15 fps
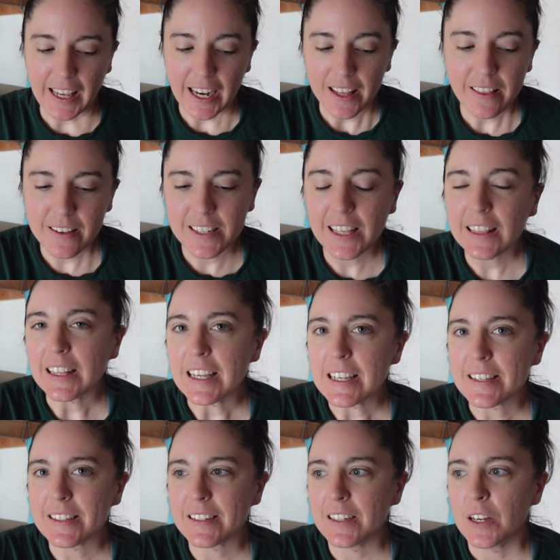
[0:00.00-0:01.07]
getting this at
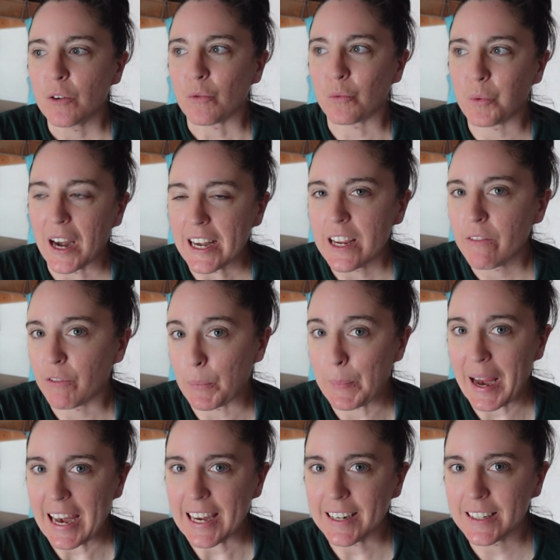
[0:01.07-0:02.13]
least ready for
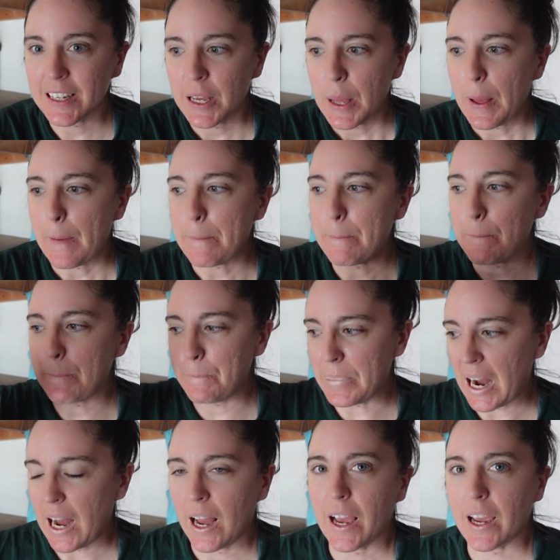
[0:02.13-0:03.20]
paint
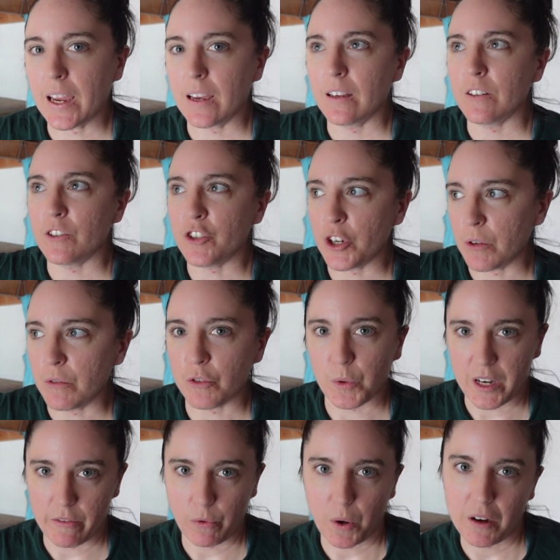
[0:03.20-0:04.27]
by June
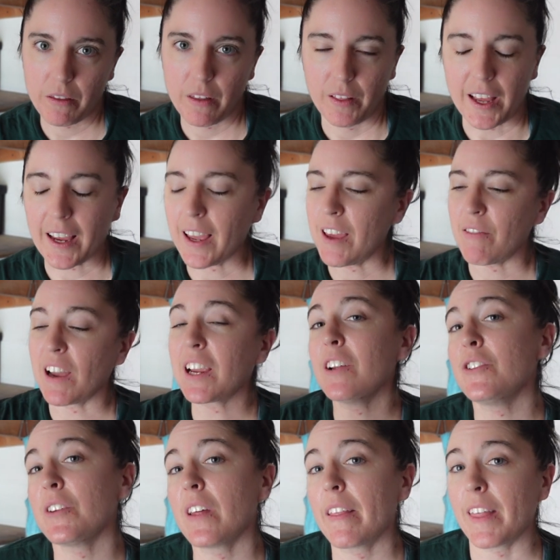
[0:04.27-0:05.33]
twenty-fourth. Like, if I
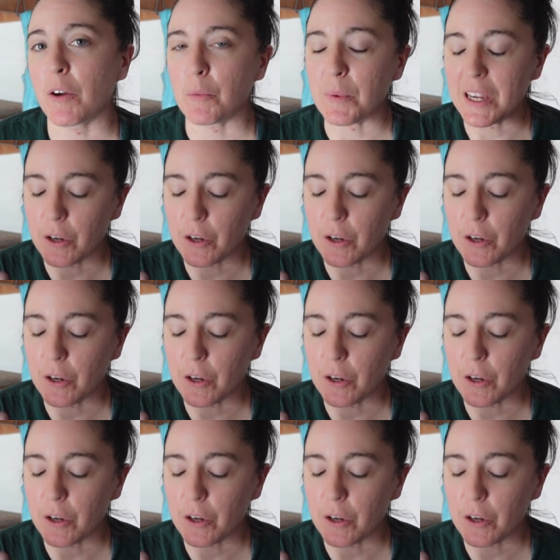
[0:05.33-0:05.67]
could do that, that would be